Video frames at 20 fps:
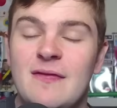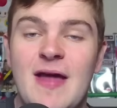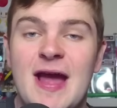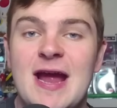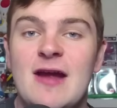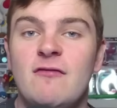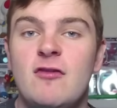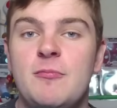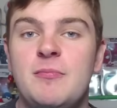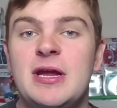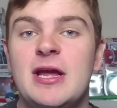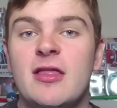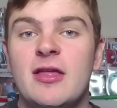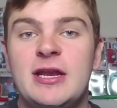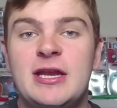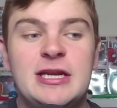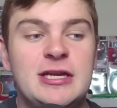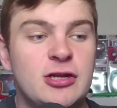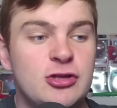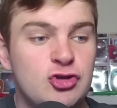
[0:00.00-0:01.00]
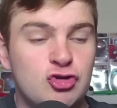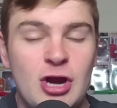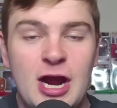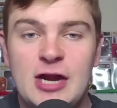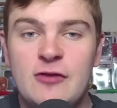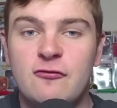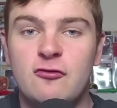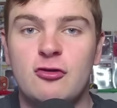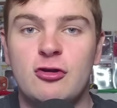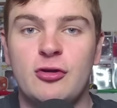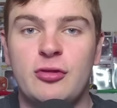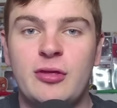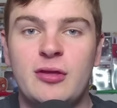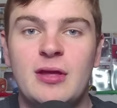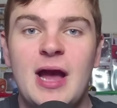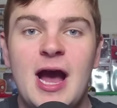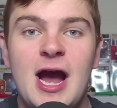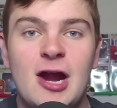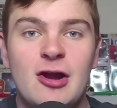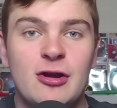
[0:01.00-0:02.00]
they have the ability to trade for a
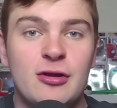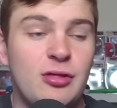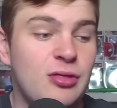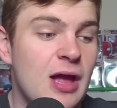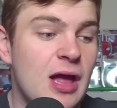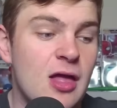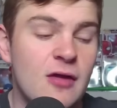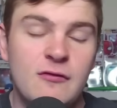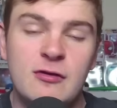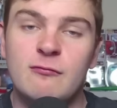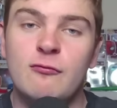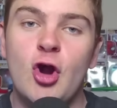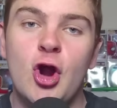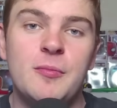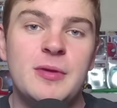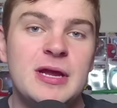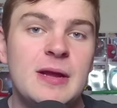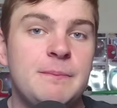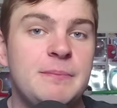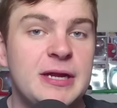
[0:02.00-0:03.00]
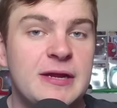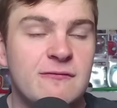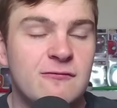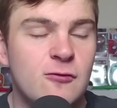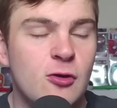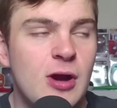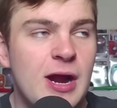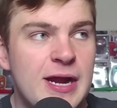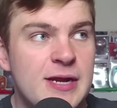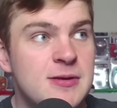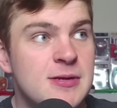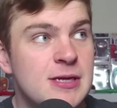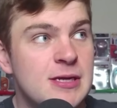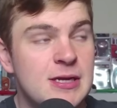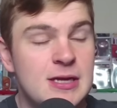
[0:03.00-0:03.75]
star at Sullivan Roby at pick 3,